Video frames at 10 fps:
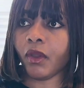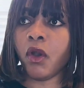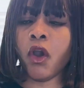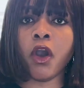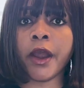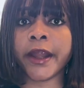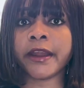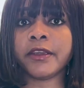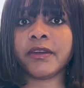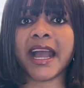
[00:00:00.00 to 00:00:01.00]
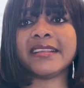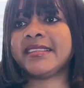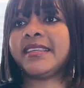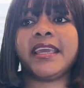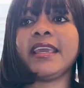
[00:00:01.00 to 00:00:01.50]
or you can
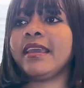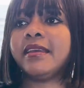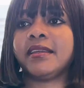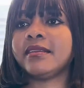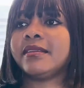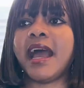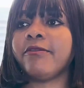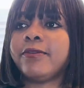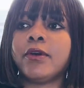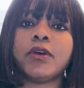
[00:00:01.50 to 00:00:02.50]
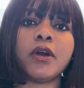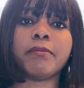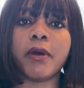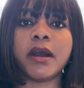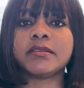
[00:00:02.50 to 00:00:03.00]
see danfo
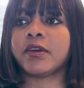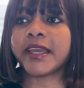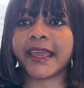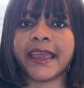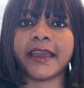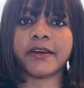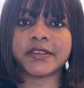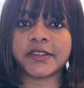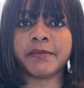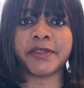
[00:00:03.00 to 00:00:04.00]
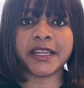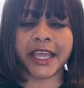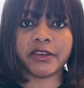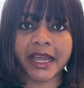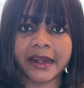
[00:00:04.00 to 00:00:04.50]
or bus or keke or something
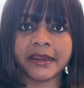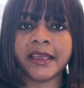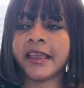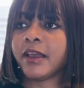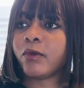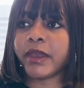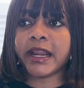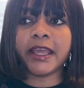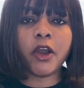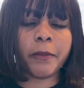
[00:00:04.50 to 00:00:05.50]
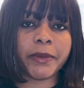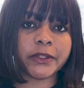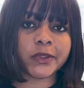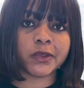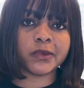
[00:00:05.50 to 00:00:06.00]
that you can quickly hop
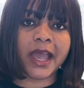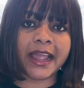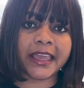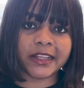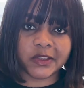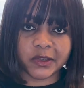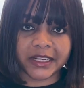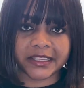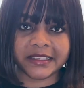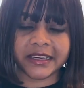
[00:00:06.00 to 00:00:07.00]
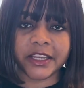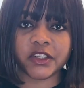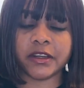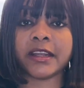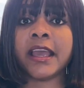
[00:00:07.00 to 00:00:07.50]
into and get to your
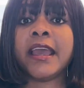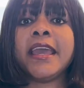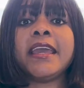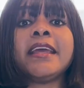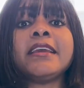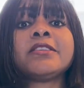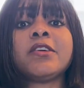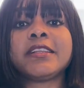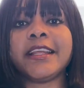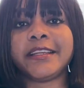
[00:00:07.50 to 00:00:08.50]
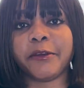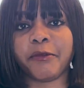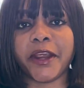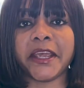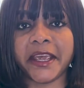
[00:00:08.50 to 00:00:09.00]
destination. It is totally
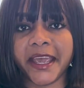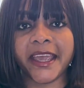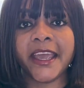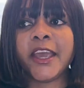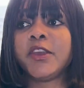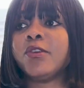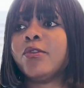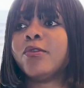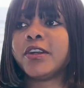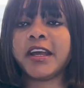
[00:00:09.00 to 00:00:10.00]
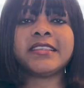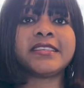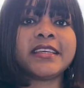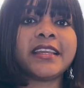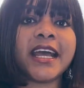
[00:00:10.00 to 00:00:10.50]
different here. You will not
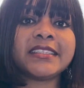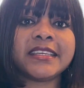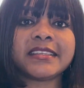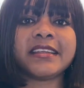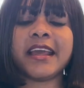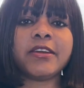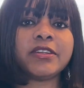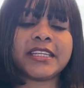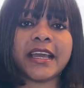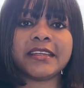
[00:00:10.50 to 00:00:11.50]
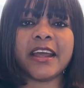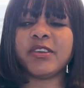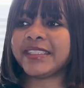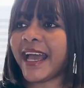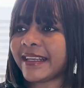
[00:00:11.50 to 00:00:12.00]
see that easily. There are
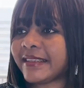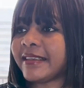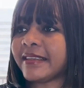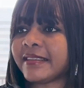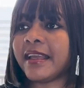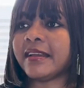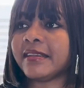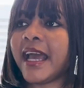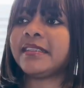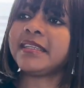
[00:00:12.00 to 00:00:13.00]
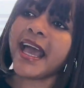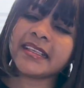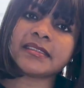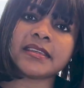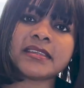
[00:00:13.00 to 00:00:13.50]
no taxis. There are
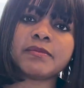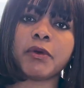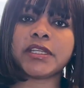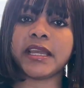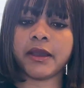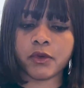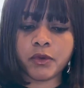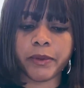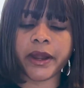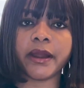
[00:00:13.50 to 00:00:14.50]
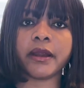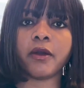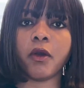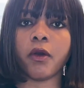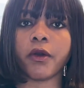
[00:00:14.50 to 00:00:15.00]
taxis, but they are Uber
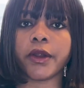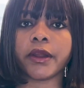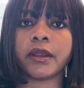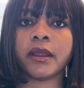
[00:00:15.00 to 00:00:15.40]
or